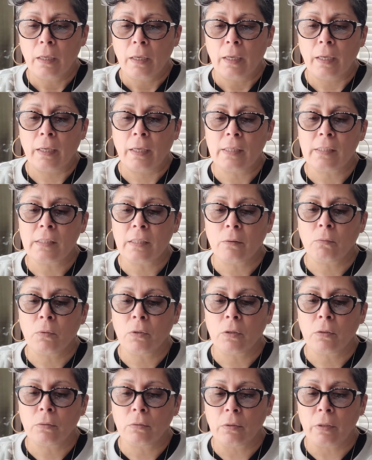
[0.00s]
And I said,
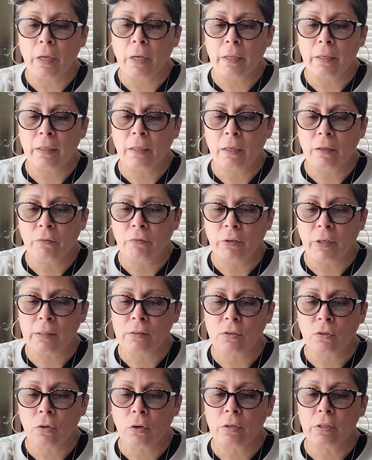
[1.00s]
well, and then if he
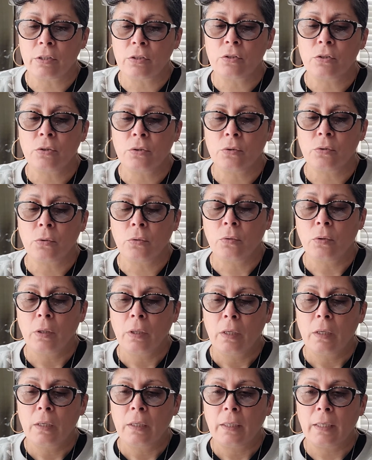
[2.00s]
started to
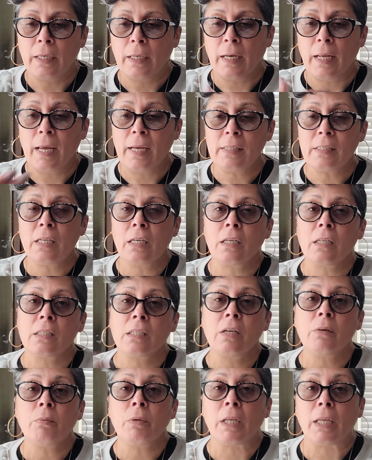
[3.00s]
get antsy, because
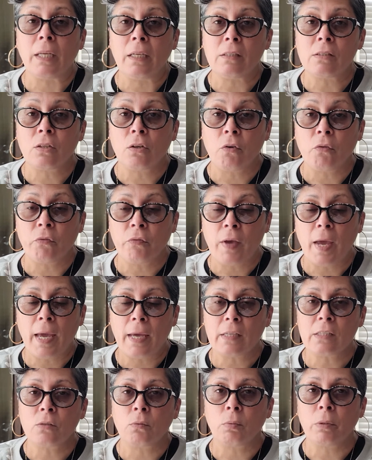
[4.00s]
he would eat so
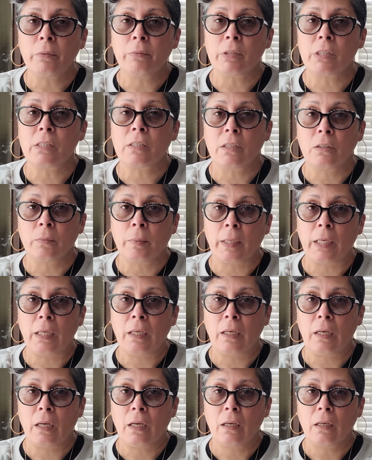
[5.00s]
fast, we would still be
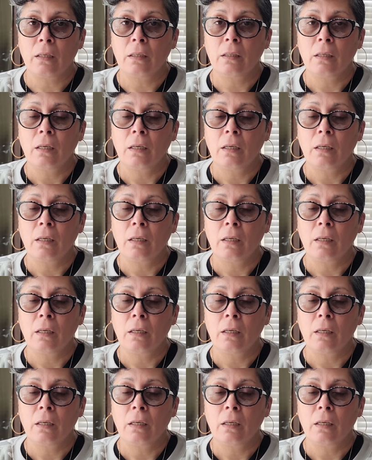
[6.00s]
eating.